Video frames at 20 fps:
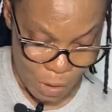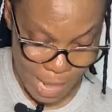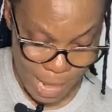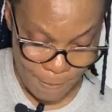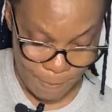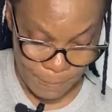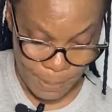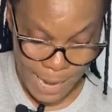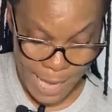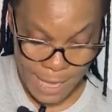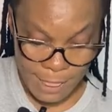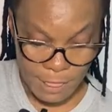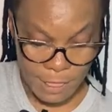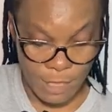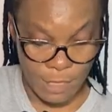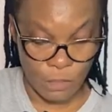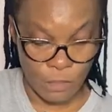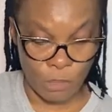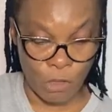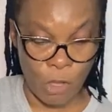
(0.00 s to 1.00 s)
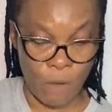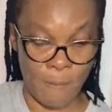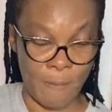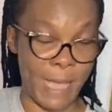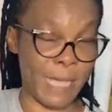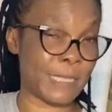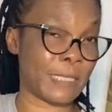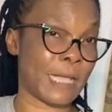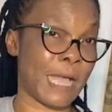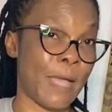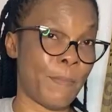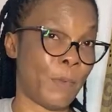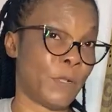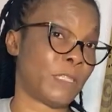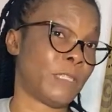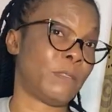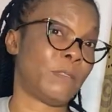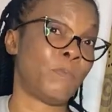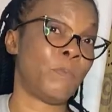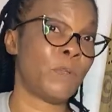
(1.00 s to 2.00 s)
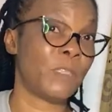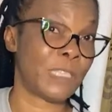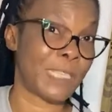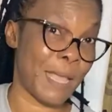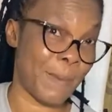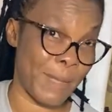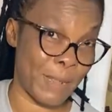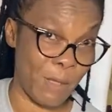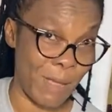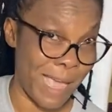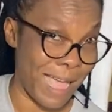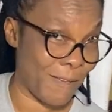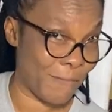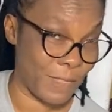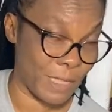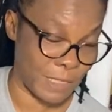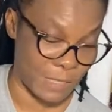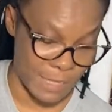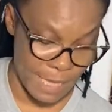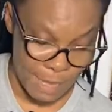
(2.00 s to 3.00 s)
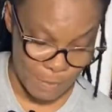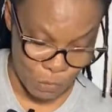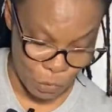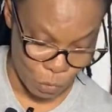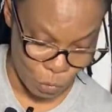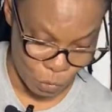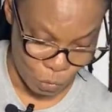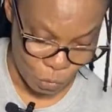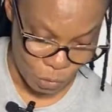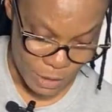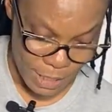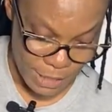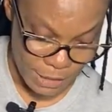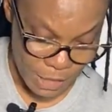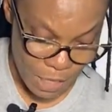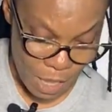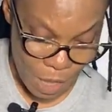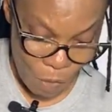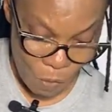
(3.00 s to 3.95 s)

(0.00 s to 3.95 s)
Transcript: apply this on my scalp, because most time I don't have the time to do this.